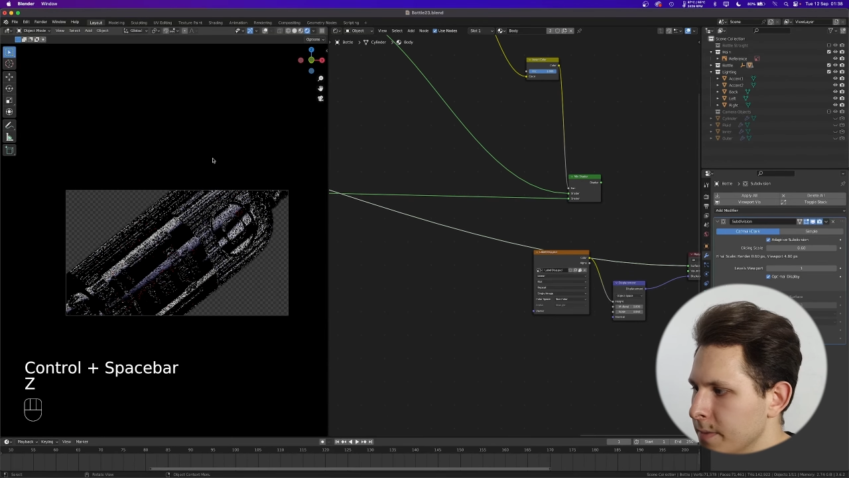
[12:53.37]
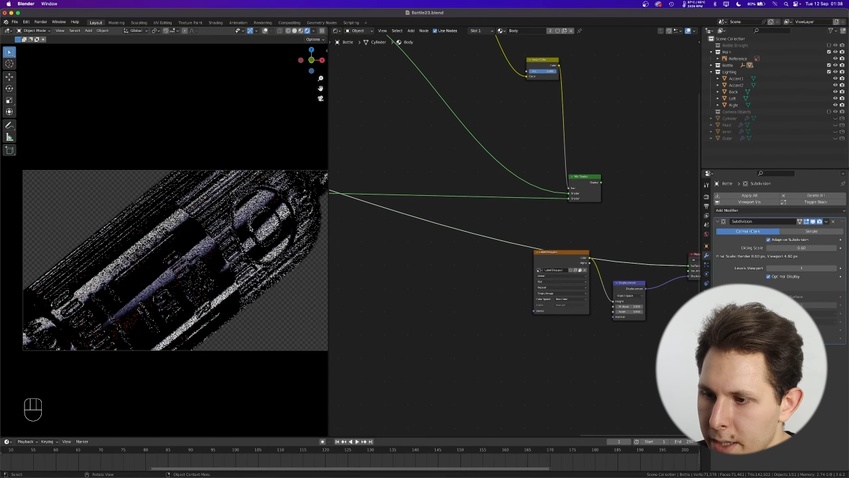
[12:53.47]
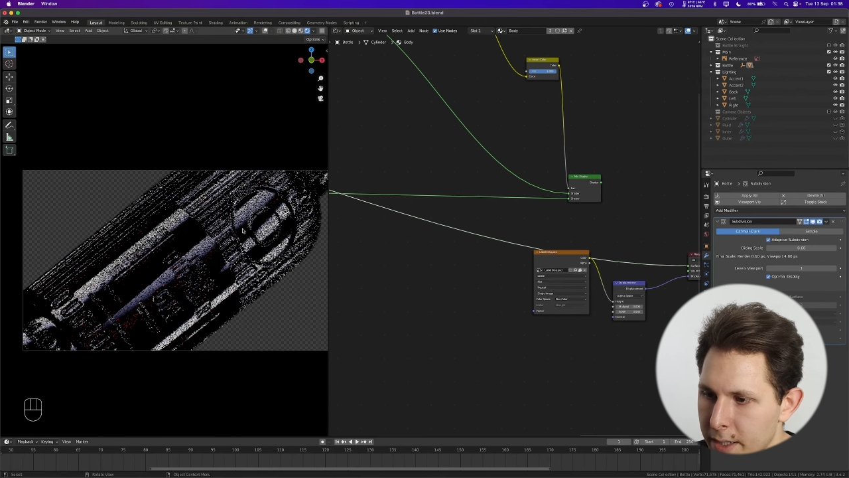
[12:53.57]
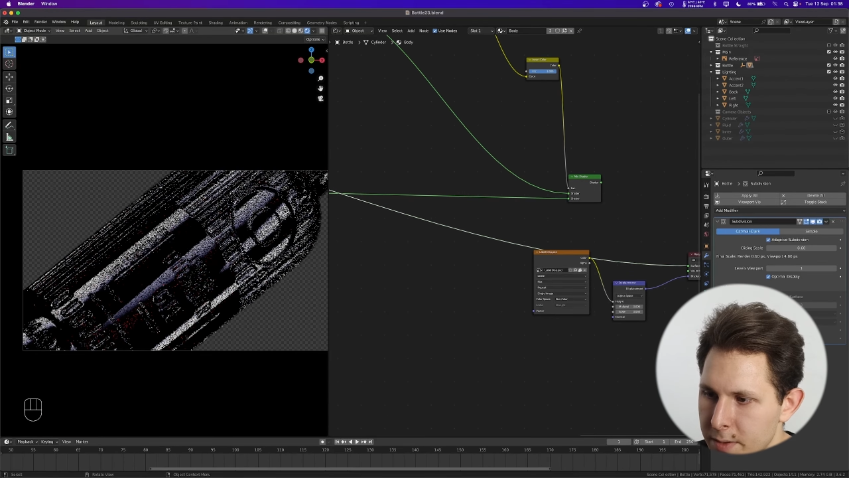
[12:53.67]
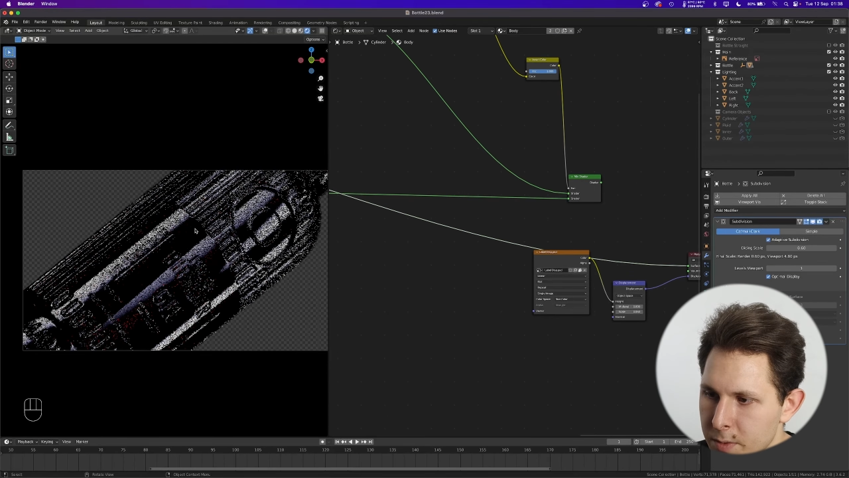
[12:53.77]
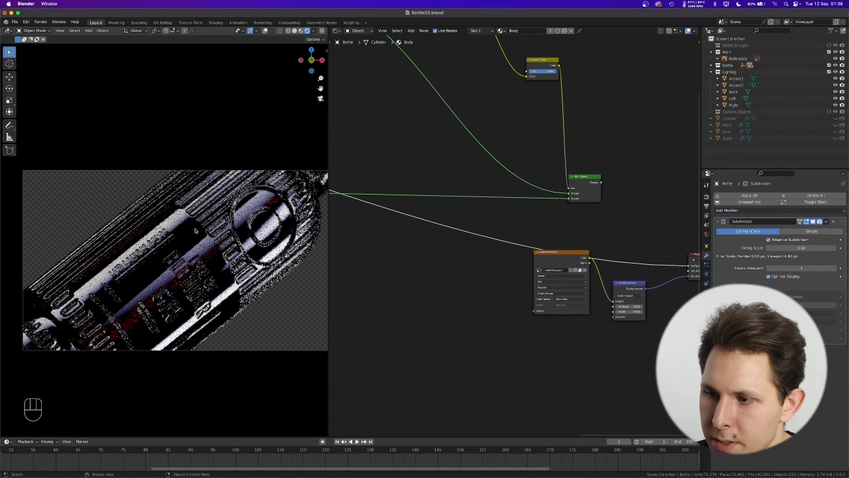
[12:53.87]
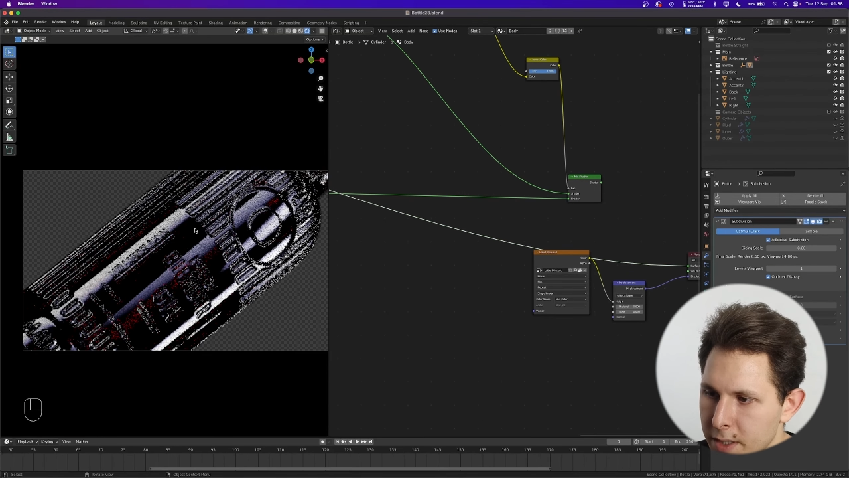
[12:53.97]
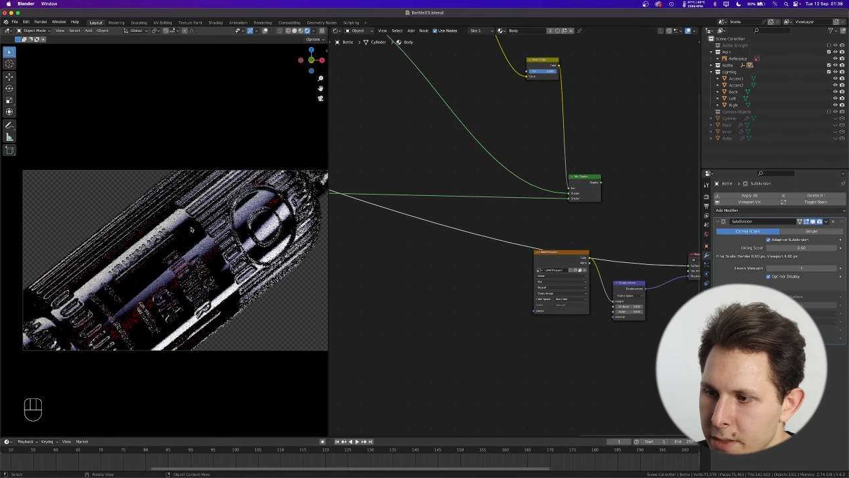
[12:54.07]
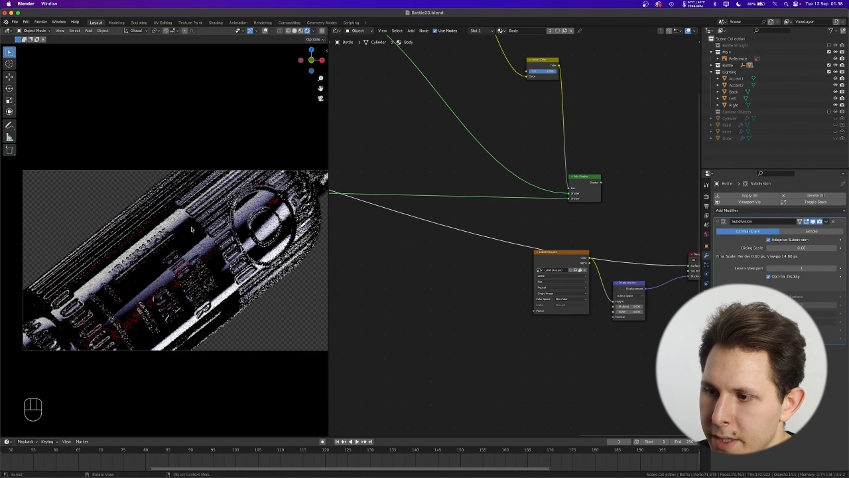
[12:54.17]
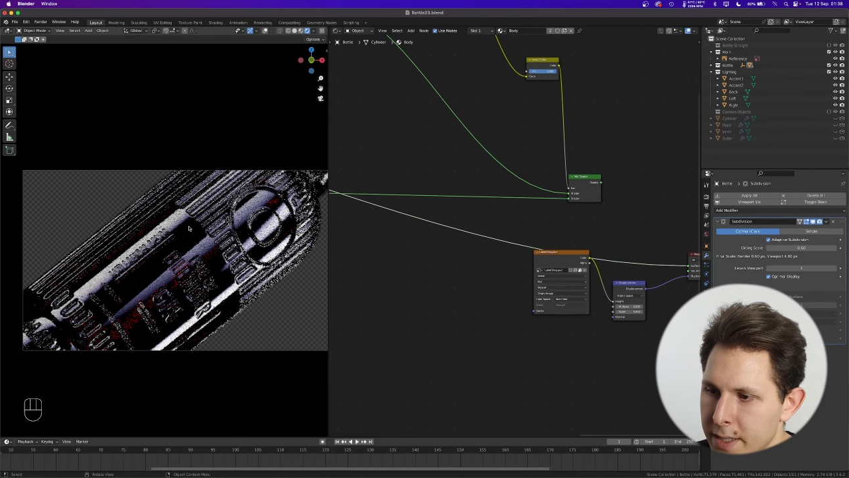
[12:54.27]
And as you see
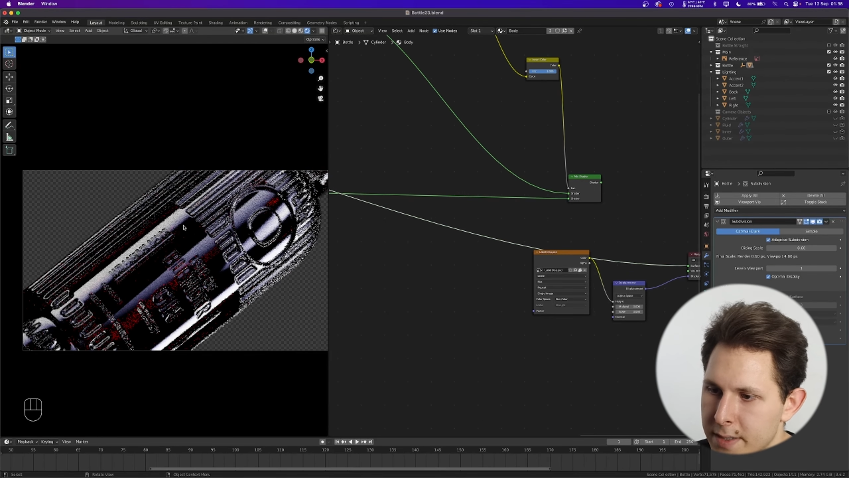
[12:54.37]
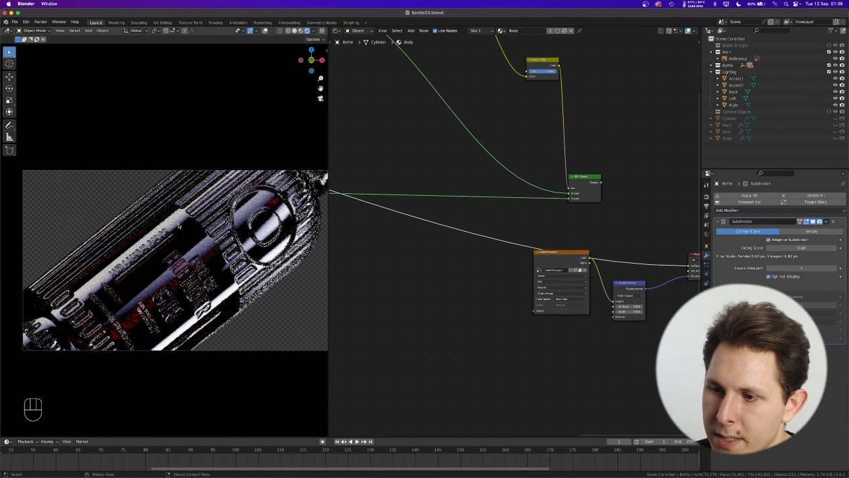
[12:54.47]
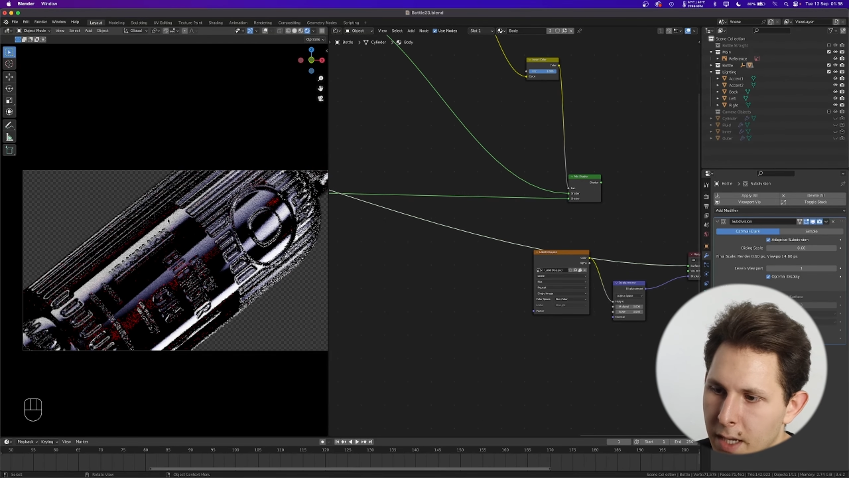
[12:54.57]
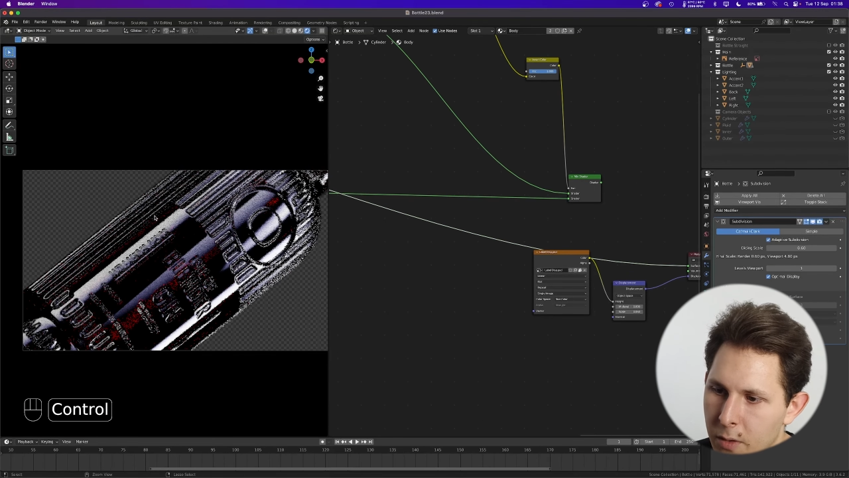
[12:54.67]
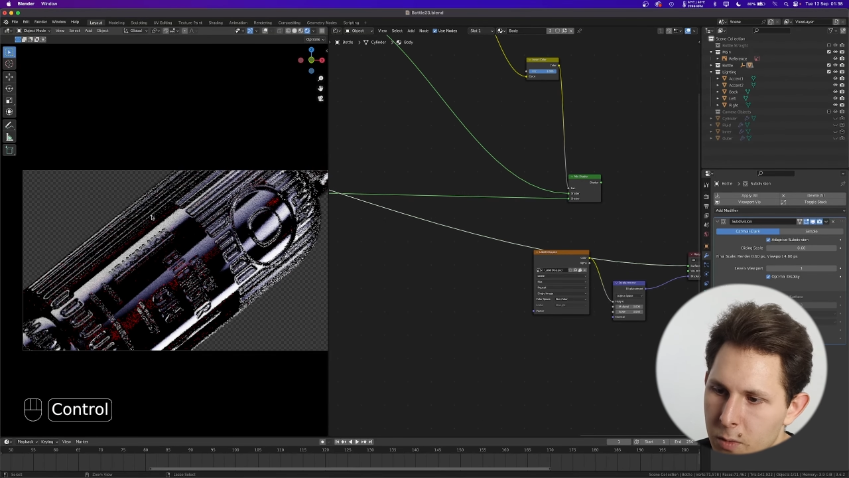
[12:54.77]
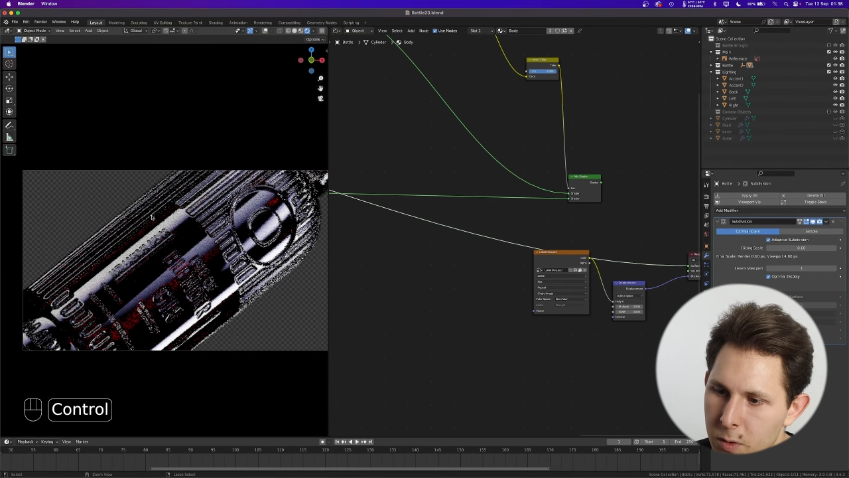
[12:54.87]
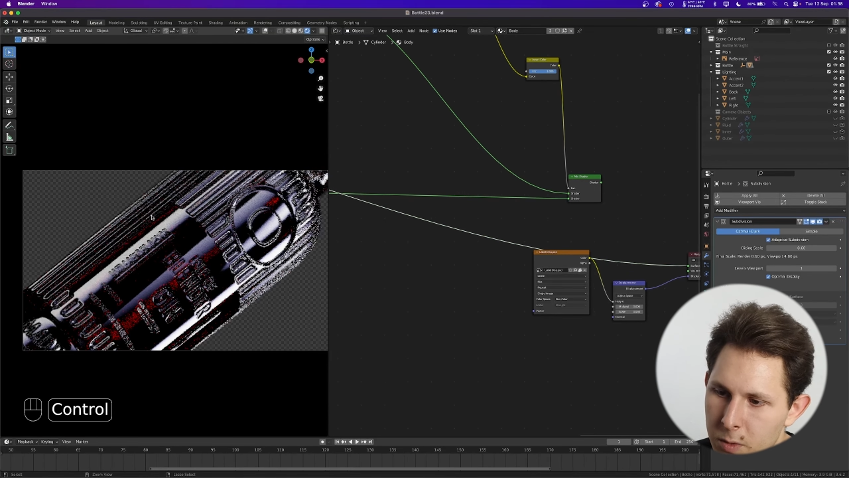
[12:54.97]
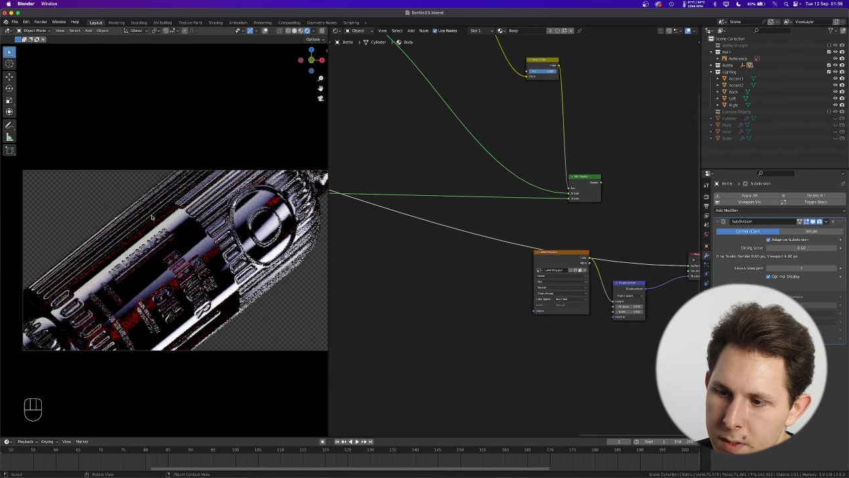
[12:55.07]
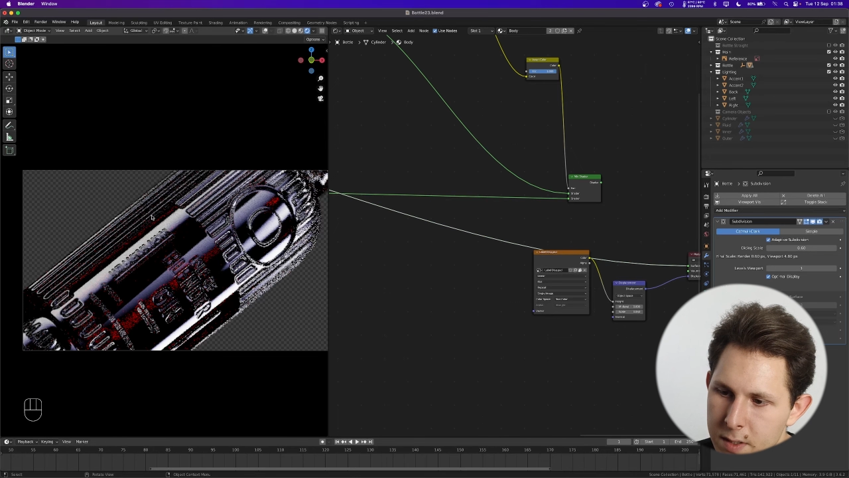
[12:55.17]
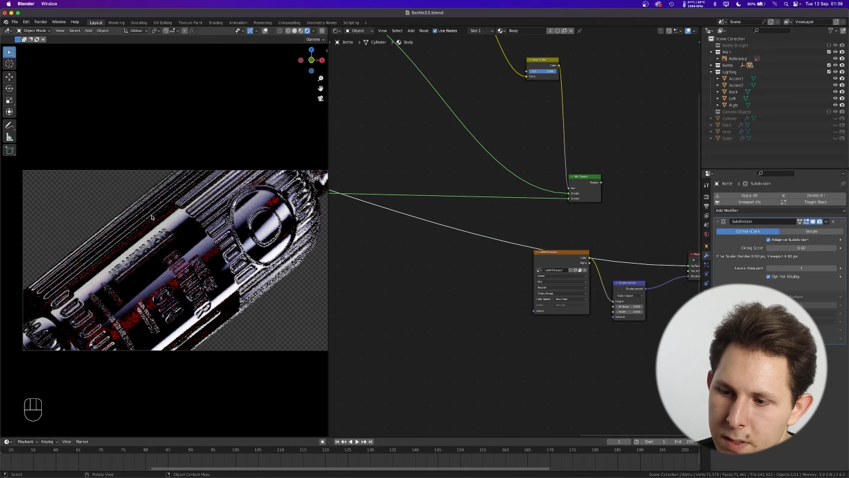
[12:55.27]
here, that's how it
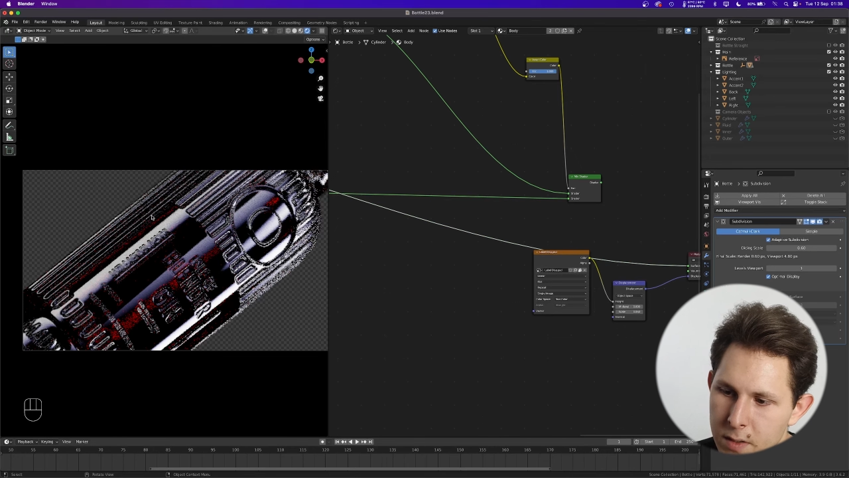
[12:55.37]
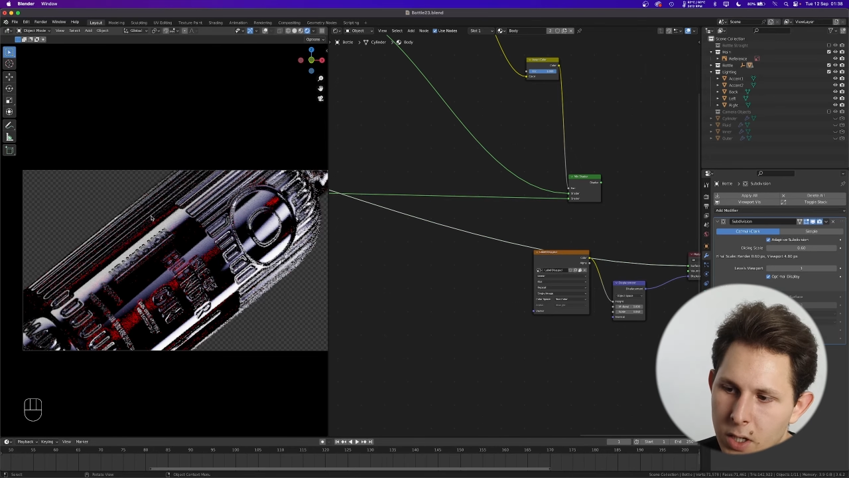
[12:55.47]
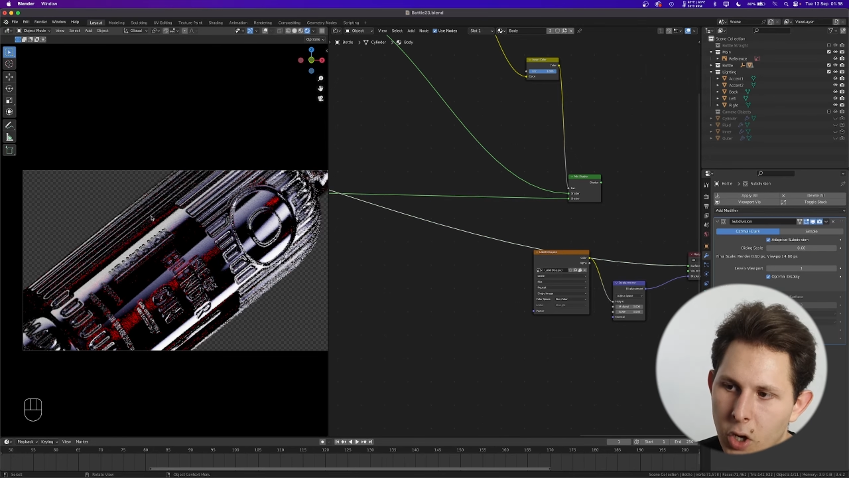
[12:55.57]
looks,